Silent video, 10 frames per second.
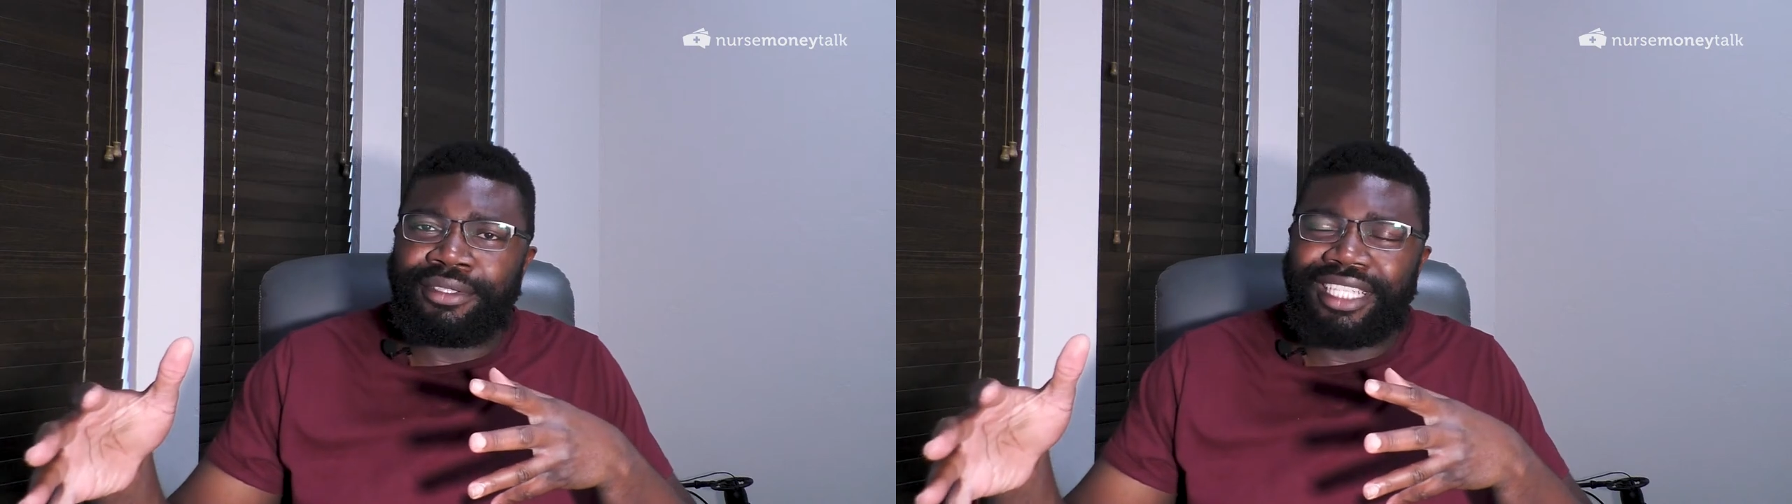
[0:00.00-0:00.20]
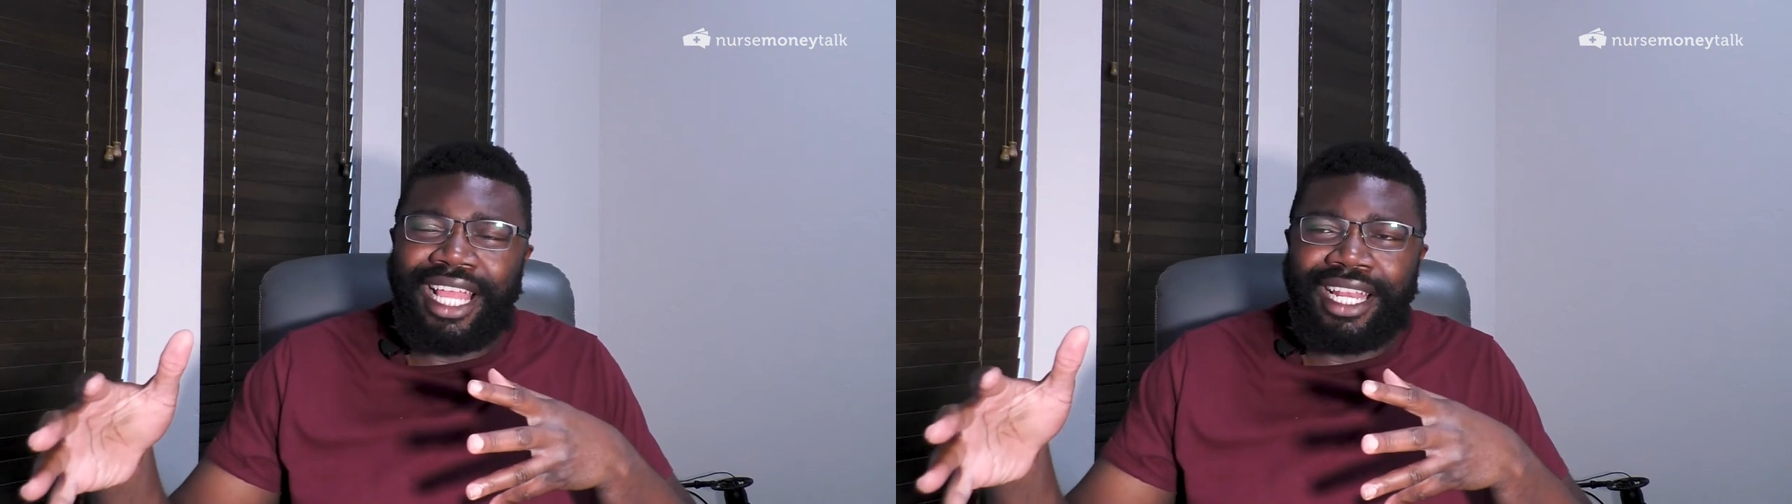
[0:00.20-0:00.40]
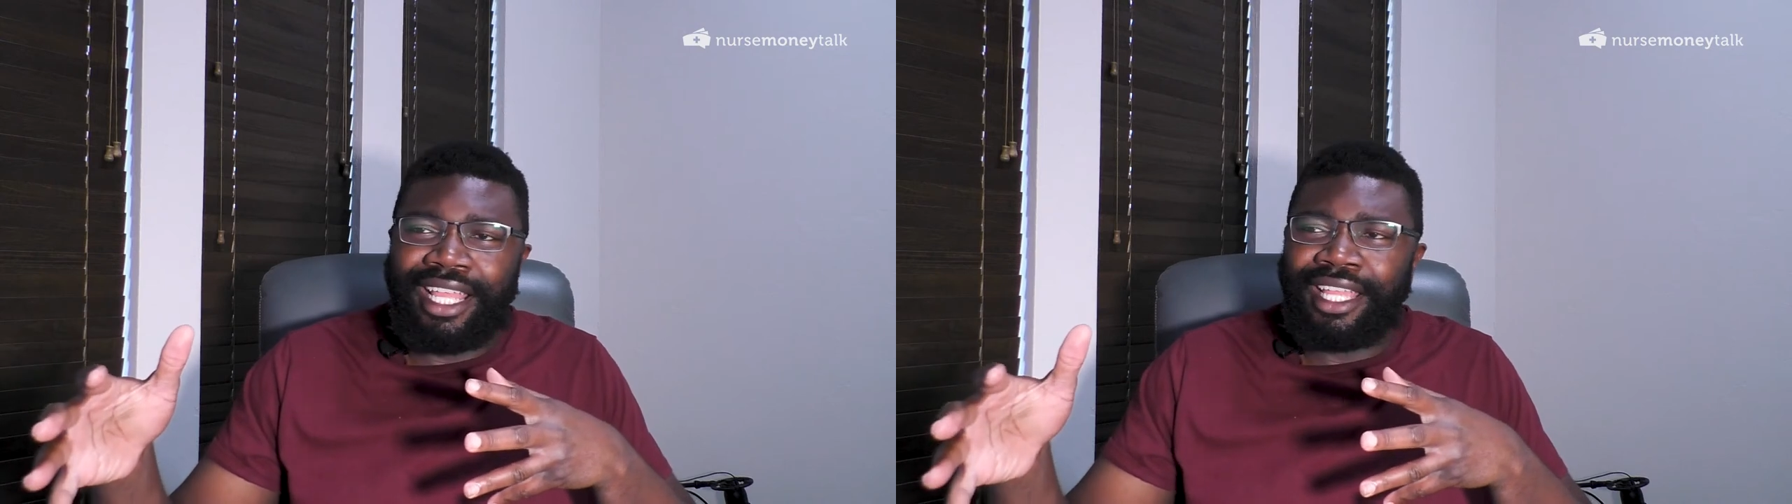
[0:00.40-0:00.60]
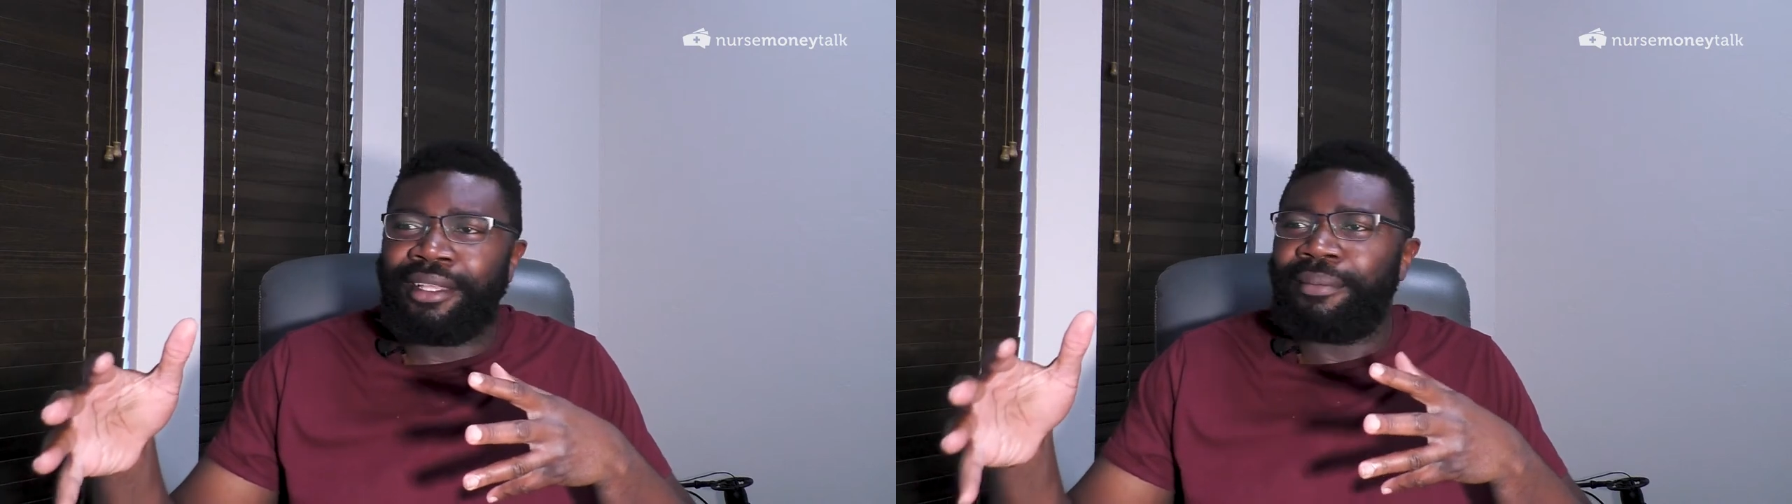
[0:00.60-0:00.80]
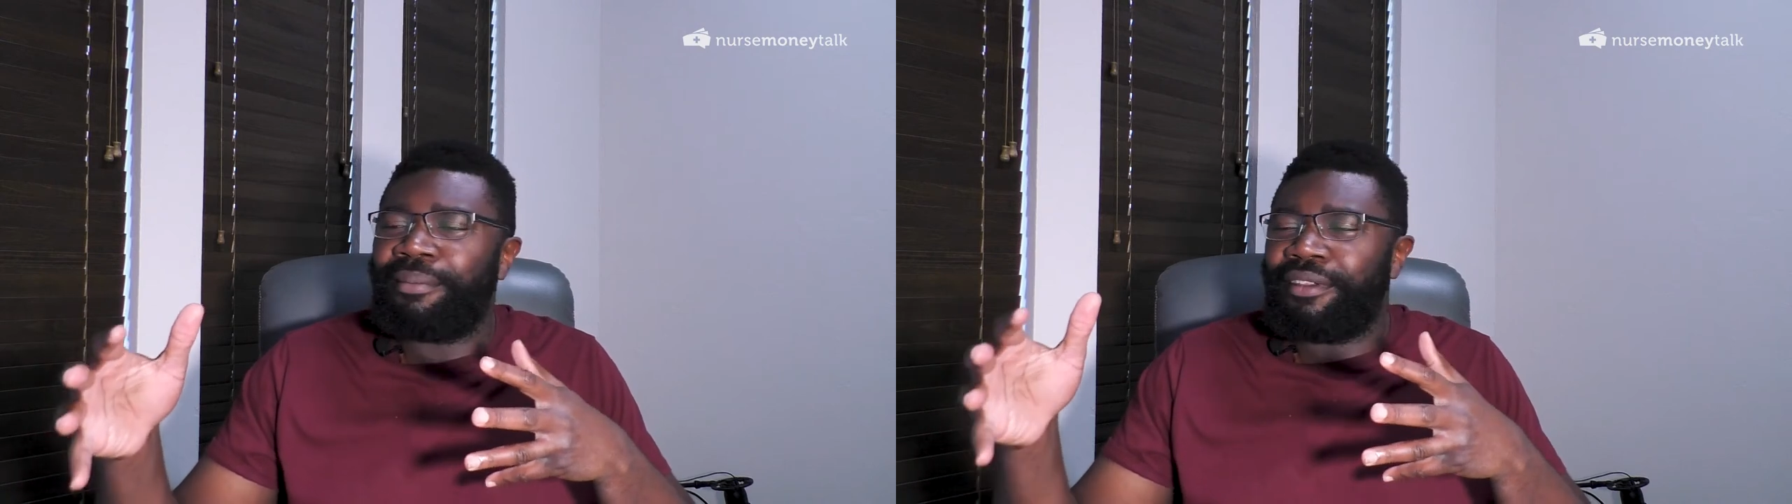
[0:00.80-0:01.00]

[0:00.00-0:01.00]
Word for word: setting